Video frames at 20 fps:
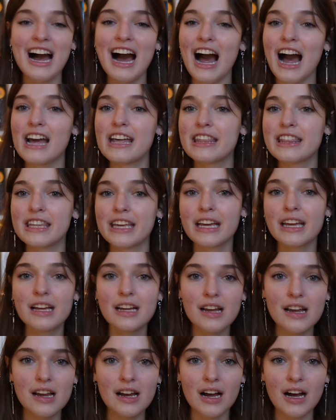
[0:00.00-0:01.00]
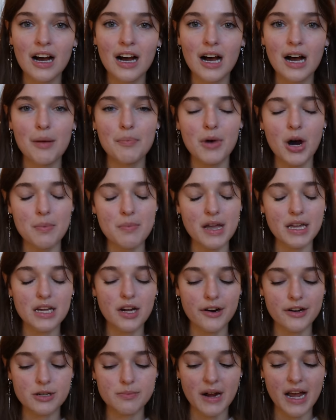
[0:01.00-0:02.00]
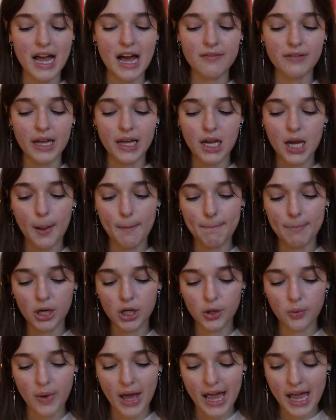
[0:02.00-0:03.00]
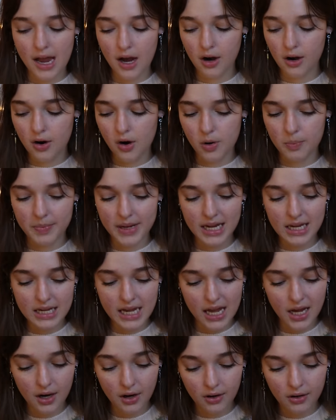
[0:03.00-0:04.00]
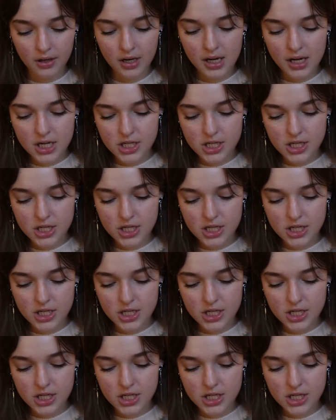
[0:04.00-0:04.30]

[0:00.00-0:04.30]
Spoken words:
I think our main character might have like blue hair or pink hair.